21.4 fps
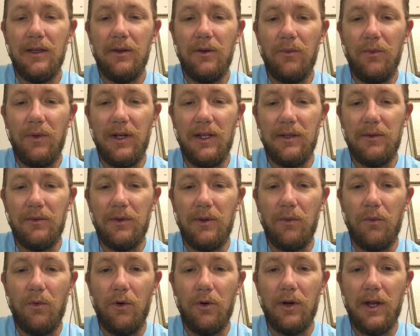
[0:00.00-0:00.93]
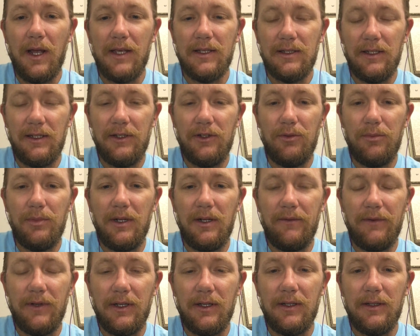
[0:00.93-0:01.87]
When it, the water has a little bit of
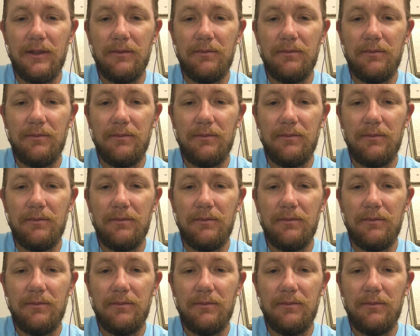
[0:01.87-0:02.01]
a